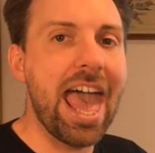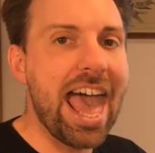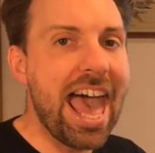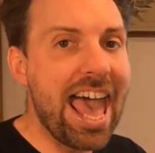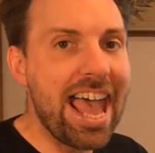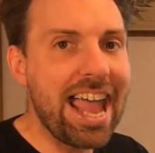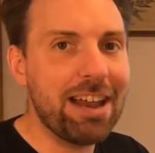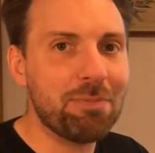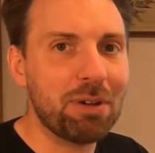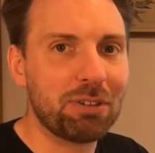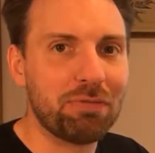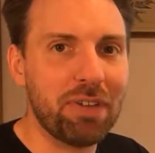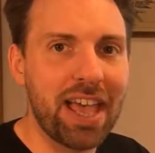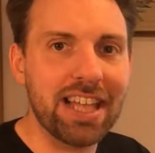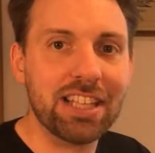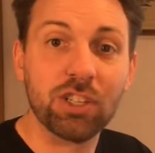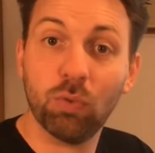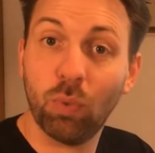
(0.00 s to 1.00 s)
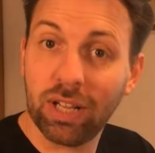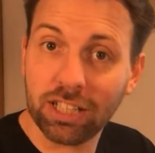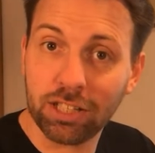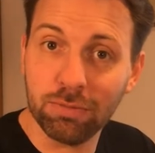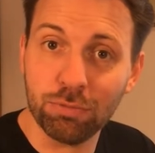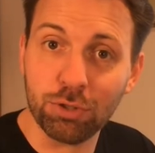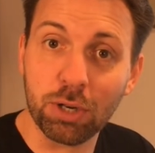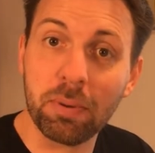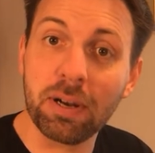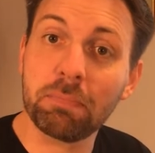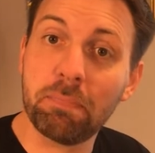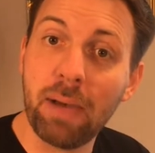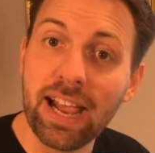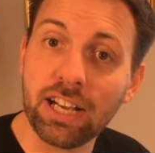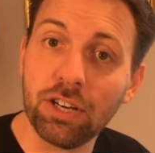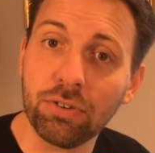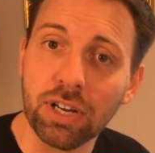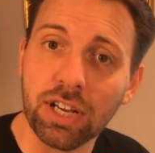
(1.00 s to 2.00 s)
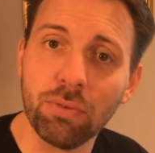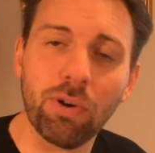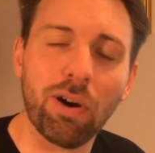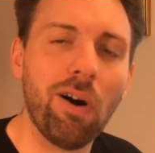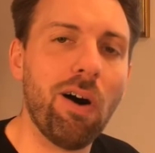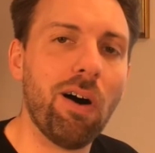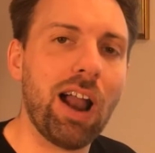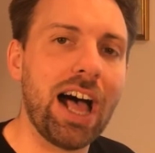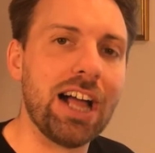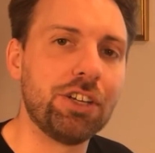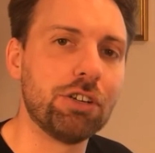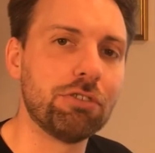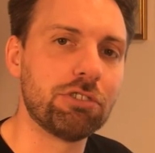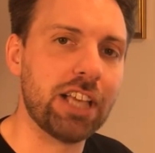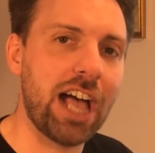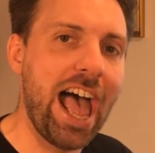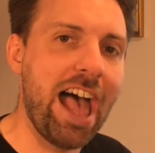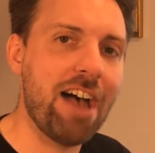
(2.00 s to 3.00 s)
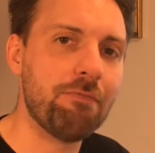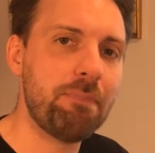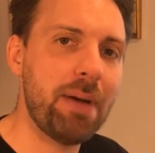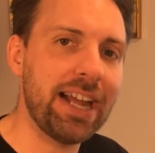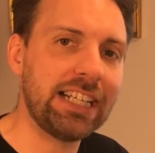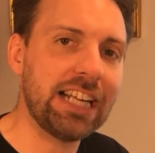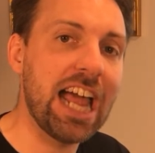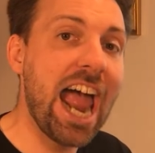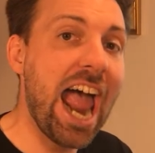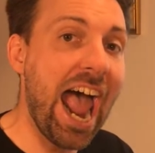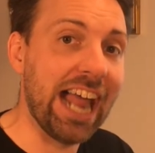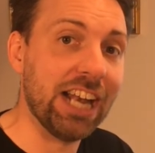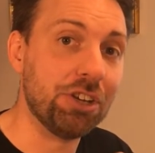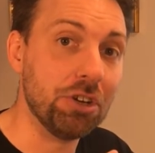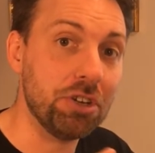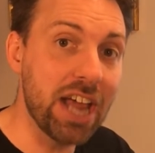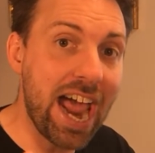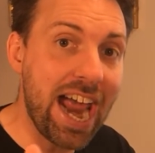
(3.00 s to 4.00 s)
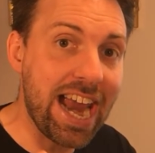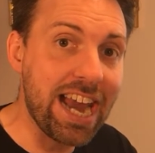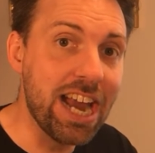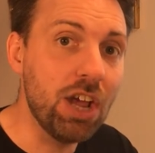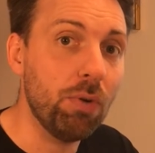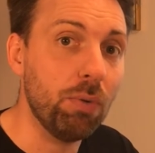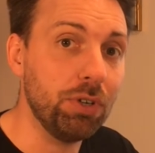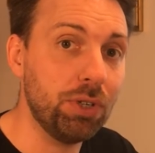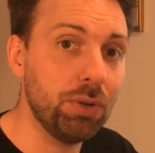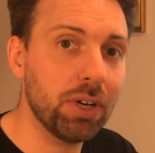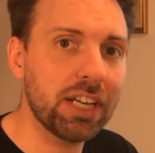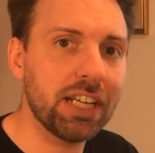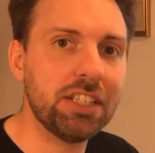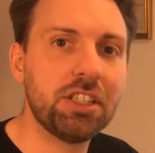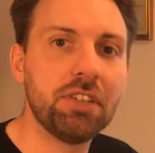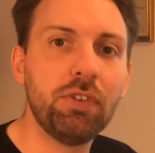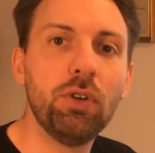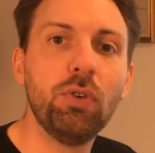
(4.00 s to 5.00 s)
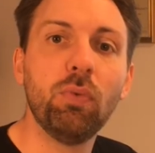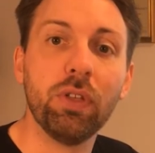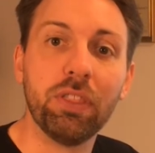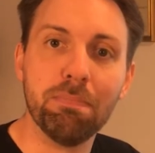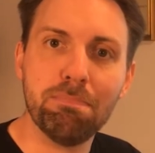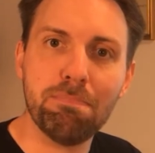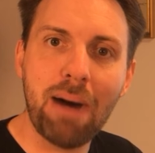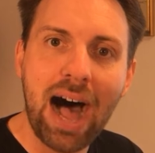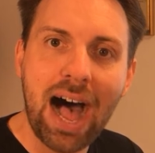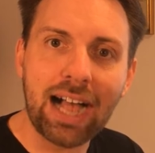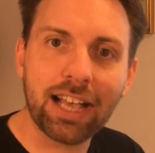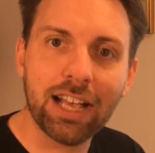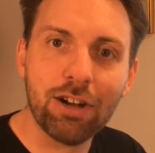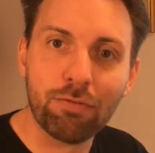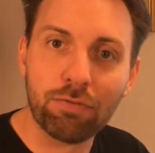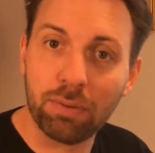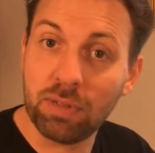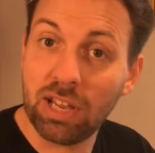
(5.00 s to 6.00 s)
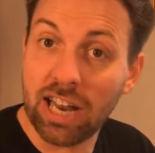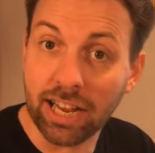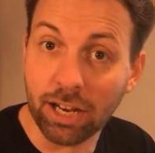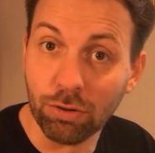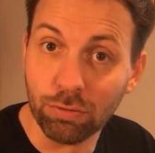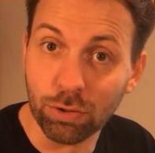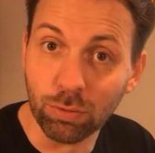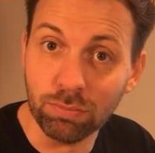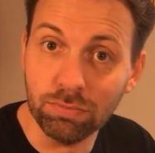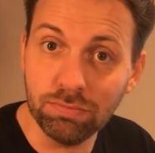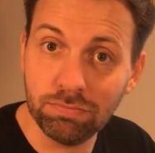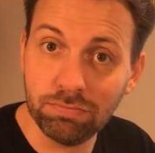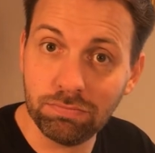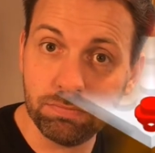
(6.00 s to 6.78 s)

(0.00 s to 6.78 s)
Hey Rick fans, welcome to the Rick Bakery, where all our jokes are half baked, and today we're doing an interview with Mark from the Lego Room.